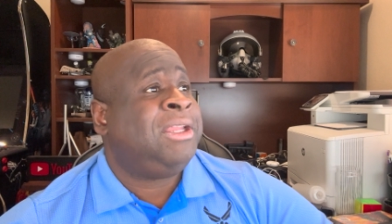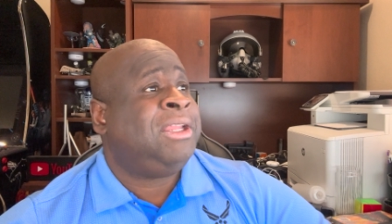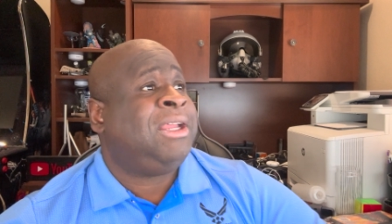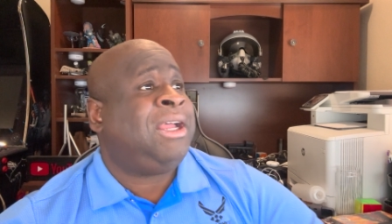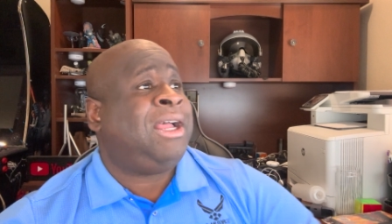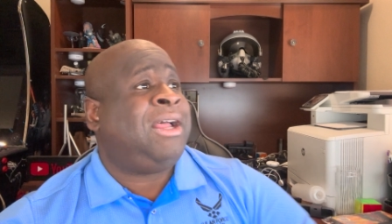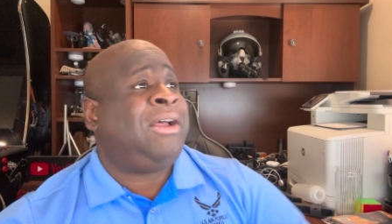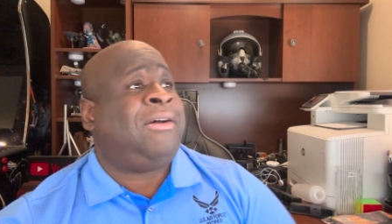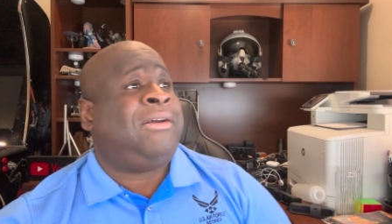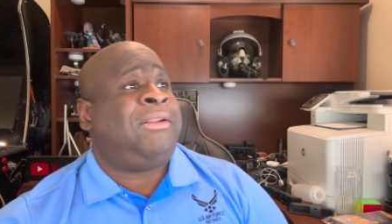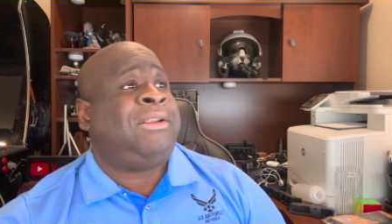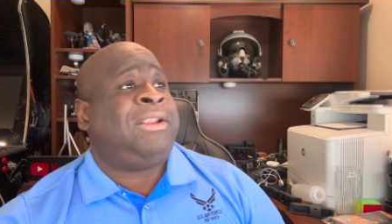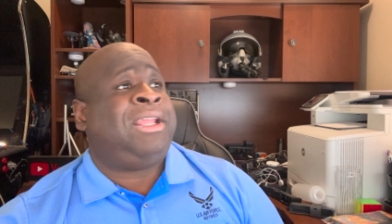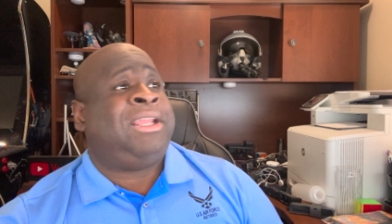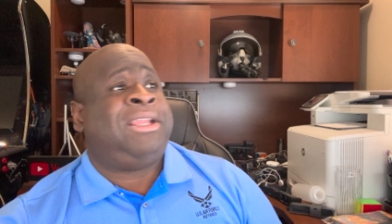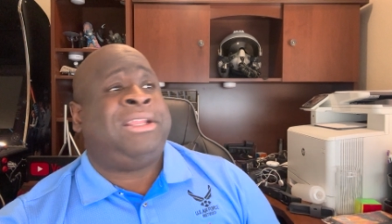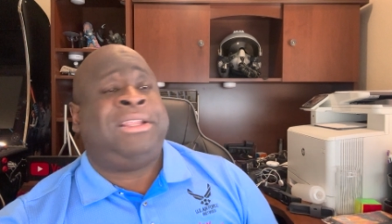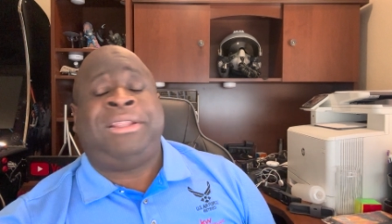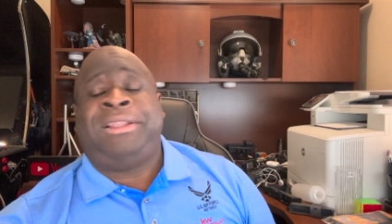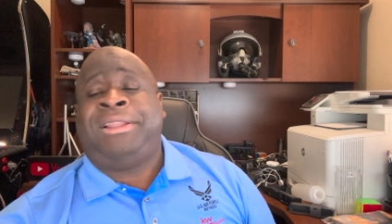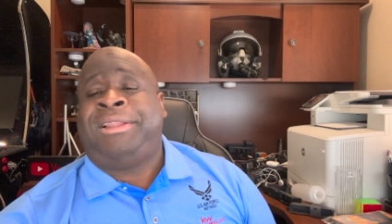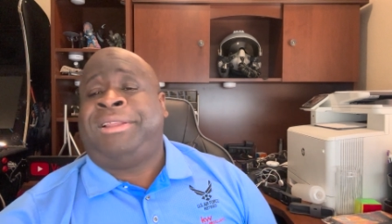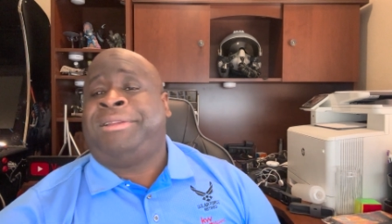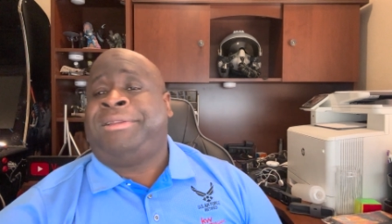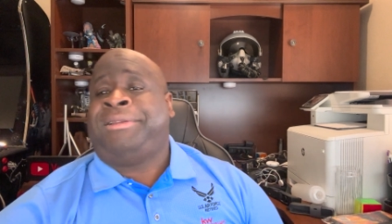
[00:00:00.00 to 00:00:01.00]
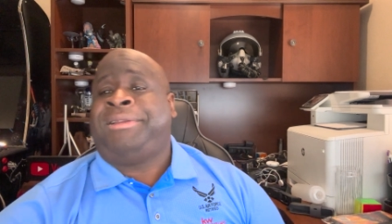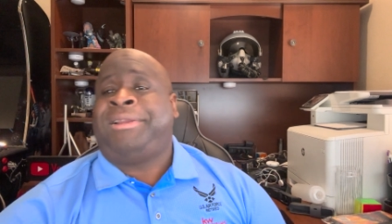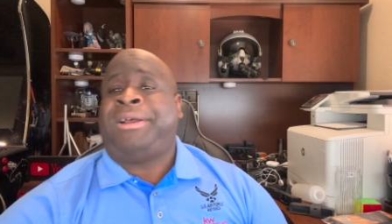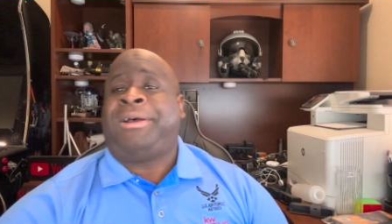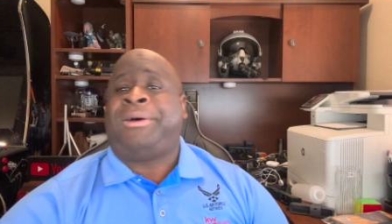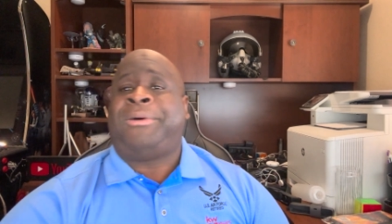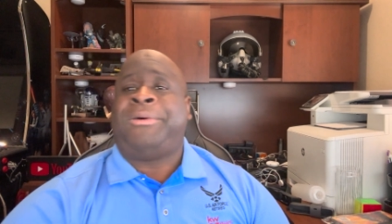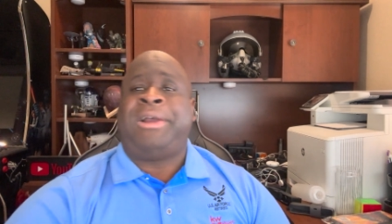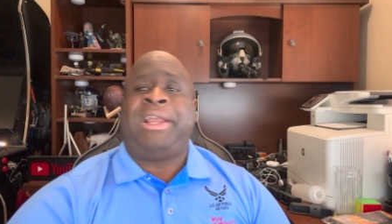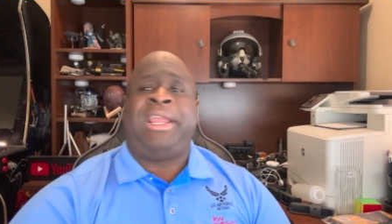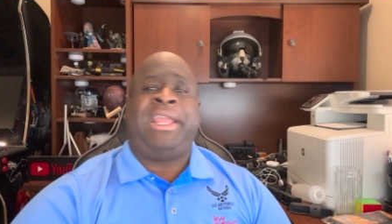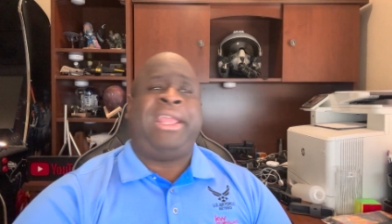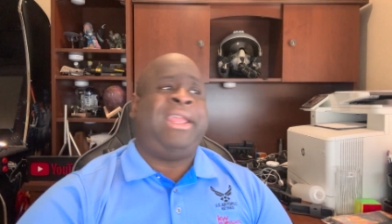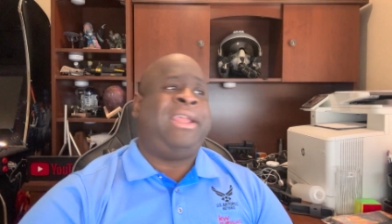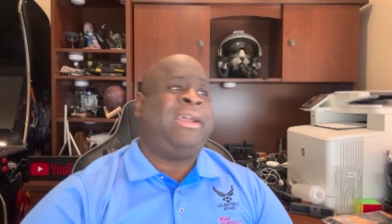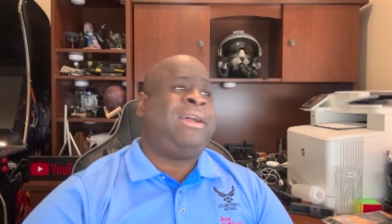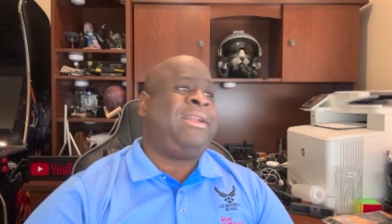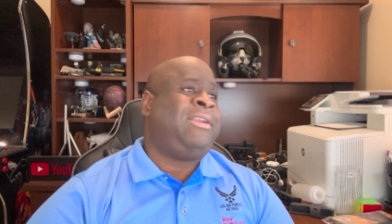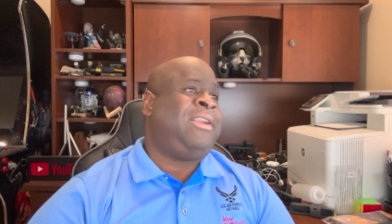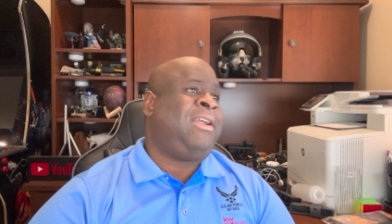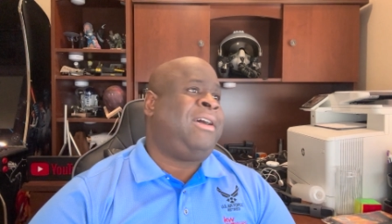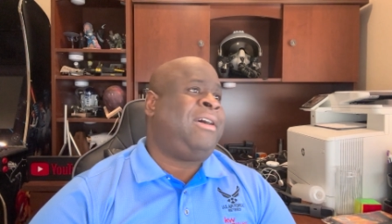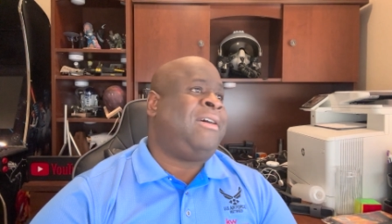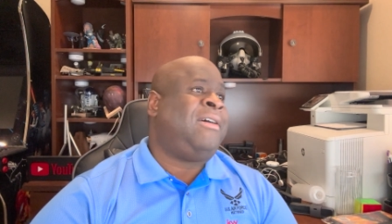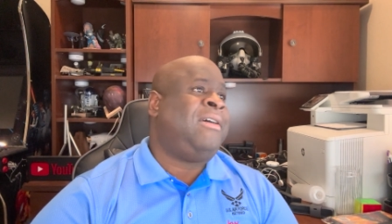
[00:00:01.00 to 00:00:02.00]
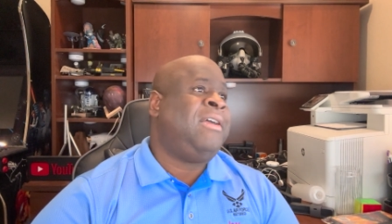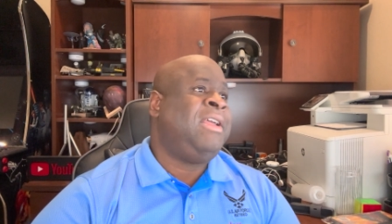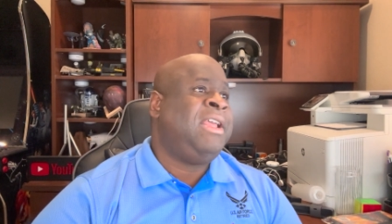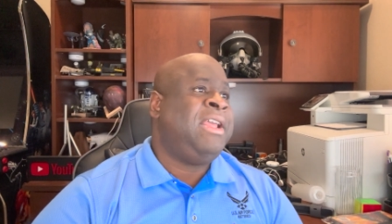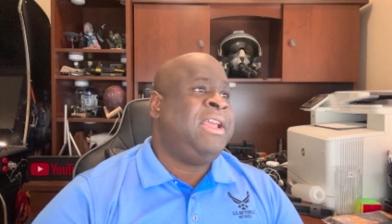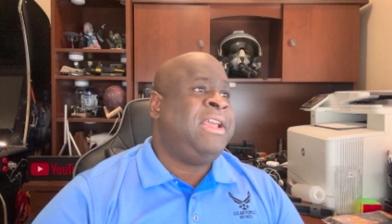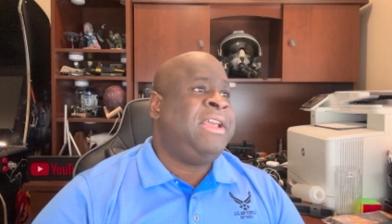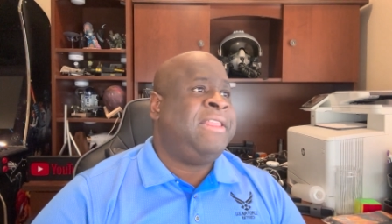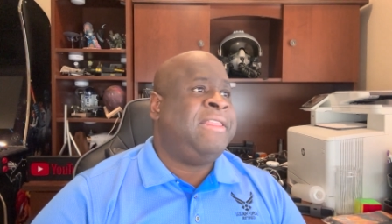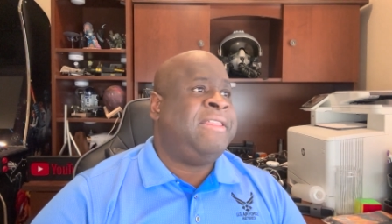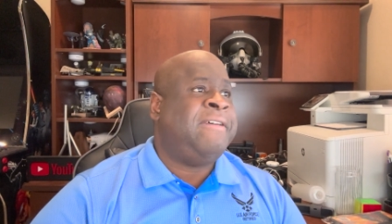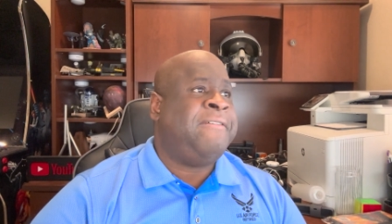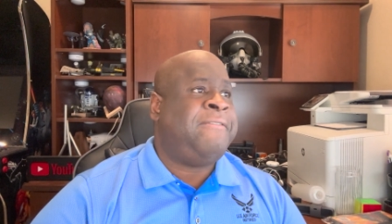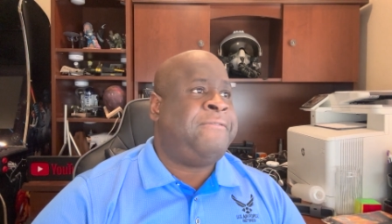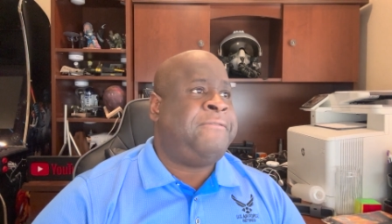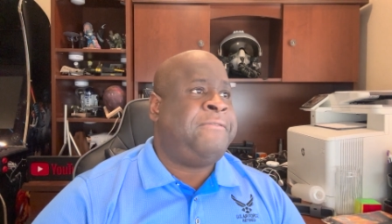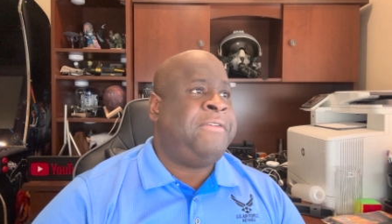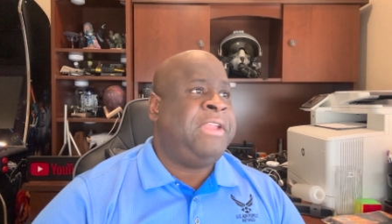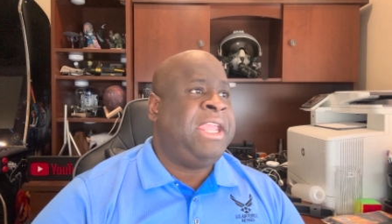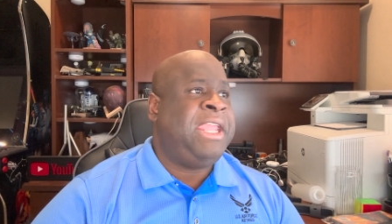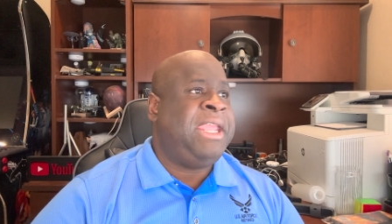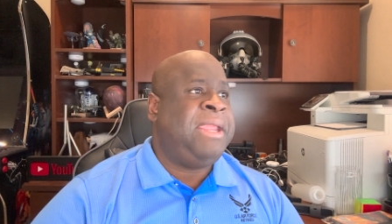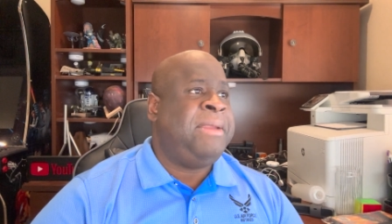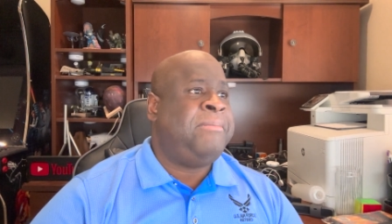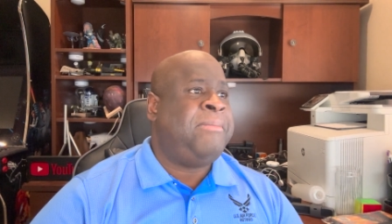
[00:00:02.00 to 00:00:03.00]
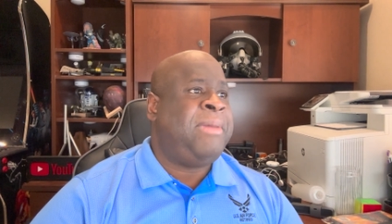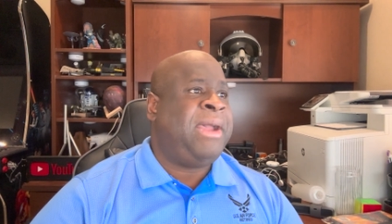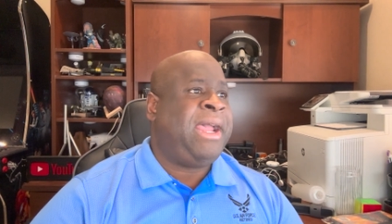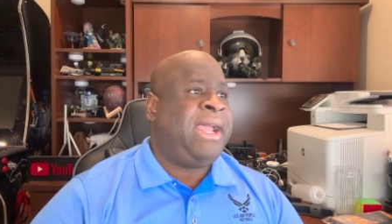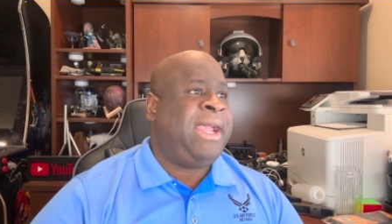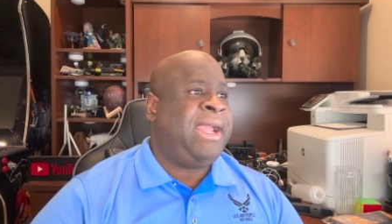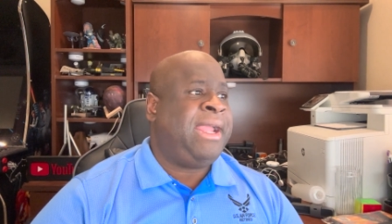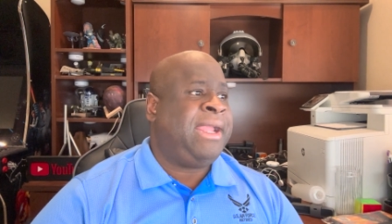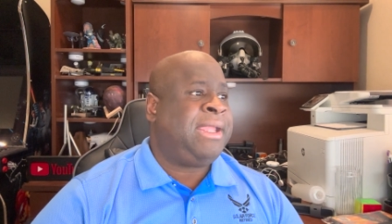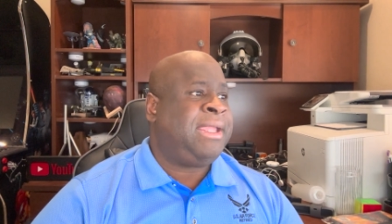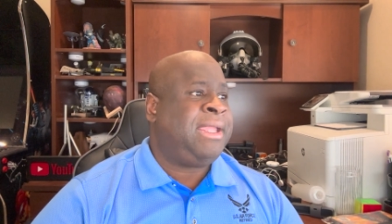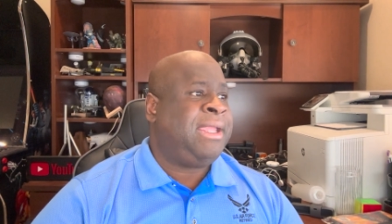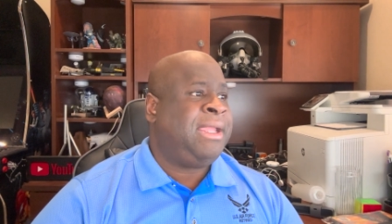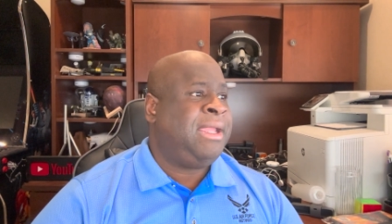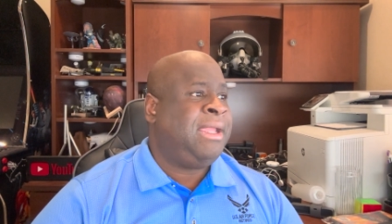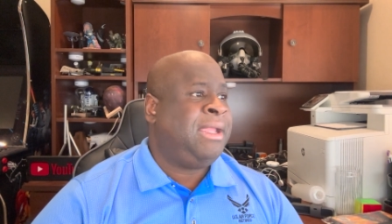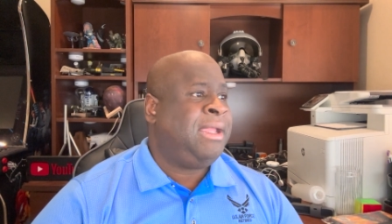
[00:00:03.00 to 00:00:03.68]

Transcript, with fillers: oh, oh, hell no. The feedback